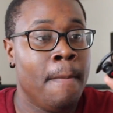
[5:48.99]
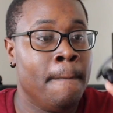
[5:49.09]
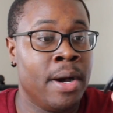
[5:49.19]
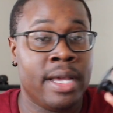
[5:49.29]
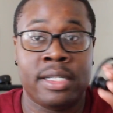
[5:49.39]

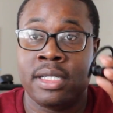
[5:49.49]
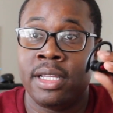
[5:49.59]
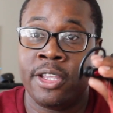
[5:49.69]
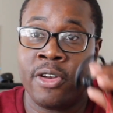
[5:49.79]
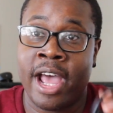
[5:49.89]
but
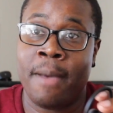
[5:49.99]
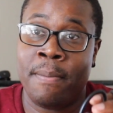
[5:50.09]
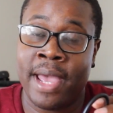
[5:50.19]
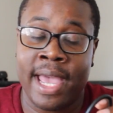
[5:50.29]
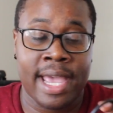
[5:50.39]
they're not
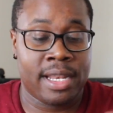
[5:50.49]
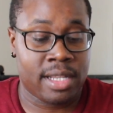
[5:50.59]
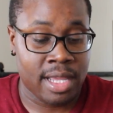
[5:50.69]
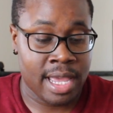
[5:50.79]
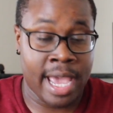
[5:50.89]
bad
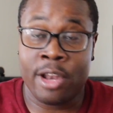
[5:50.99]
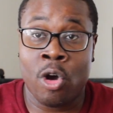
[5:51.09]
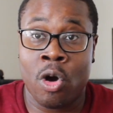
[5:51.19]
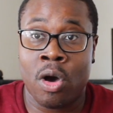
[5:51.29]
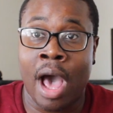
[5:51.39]
at all.